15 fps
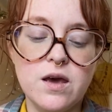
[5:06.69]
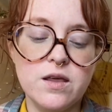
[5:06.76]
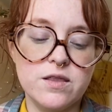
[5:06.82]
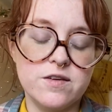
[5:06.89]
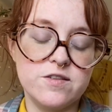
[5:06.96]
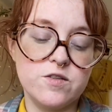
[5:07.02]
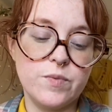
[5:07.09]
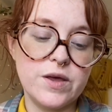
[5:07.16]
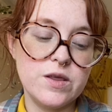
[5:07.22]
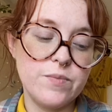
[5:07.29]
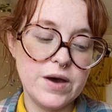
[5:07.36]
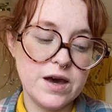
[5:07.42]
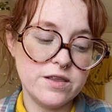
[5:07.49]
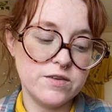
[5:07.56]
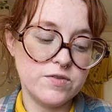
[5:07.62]
this has been the
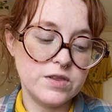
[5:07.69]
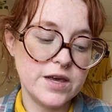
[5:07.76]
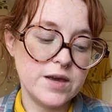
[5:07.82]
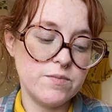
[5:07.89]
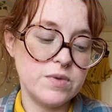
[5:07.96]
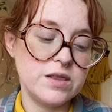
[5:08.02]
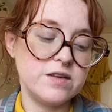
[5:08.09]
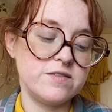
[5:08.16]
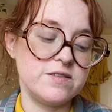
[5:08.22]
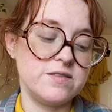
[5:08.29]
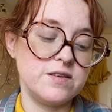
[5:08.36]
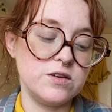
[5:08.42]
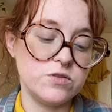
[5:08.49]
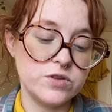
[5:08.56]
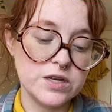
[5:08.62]
path of enlightenment this is
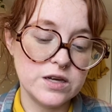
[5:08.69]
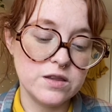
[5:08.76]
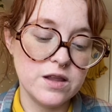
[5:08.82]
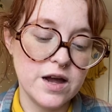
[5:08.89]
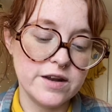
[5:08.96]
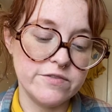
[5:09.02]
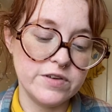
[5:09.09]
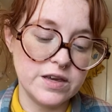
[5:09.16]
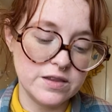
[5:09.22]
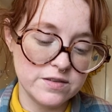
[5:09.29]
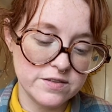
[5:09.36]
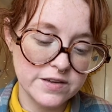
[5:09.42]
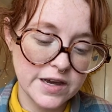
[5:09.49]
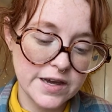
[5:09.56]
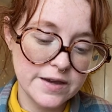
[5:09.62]
yielding a lot of
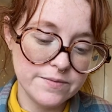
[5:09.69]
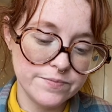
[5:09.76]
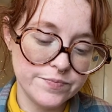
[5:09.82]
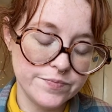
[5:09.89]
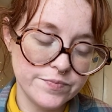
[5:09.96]
insight